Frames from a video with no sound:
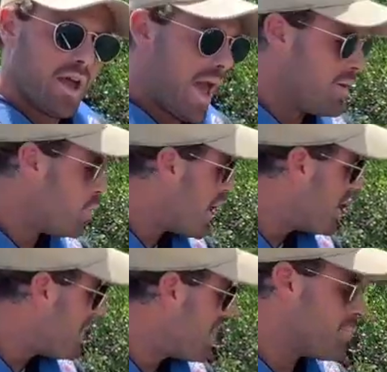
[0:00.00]
and when
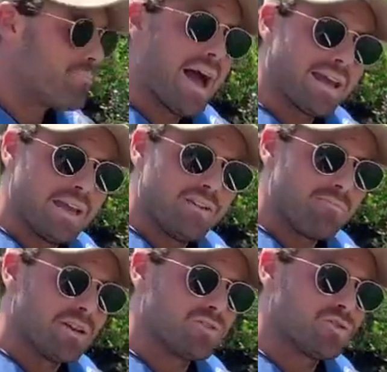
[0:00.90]
I'm at the back end of
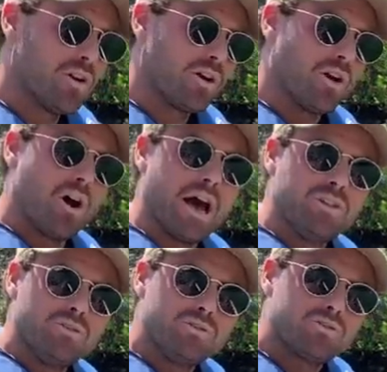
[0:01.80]
my stroke, I
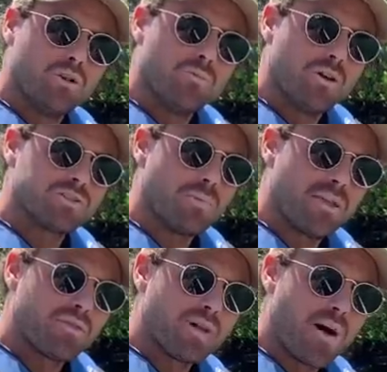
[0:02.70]
use almost my
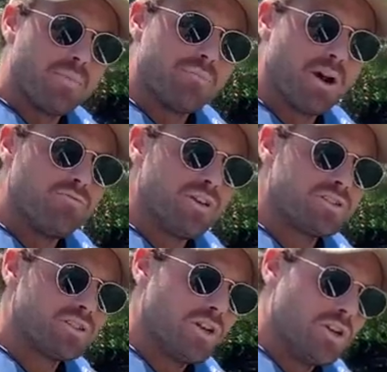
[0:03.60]
thumb and my
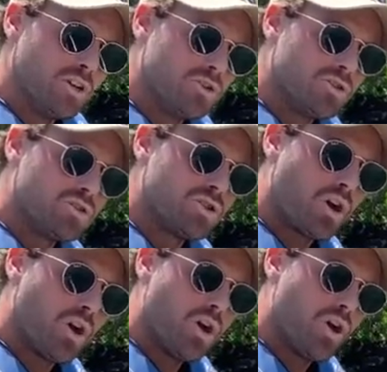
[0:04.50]
wrist to
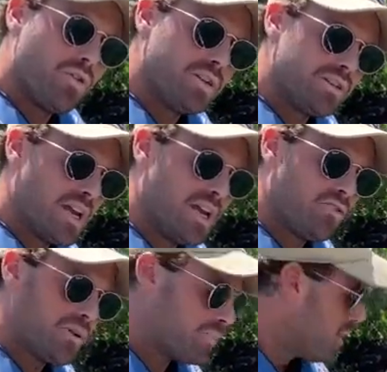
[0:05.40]
turn the T
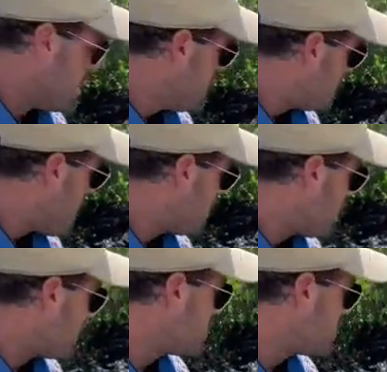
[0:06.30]
grip down like